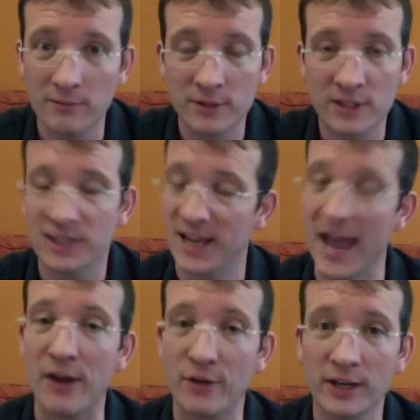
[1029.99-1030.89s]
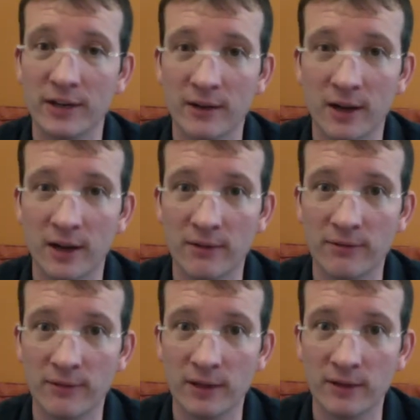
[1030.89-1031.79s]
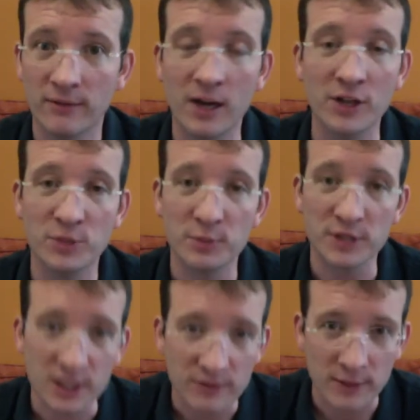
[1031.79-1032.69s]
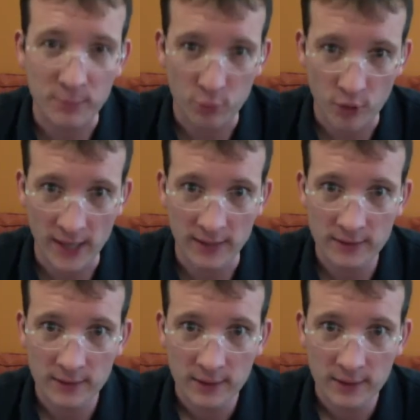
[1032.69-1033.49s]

scattering of unspecific praise.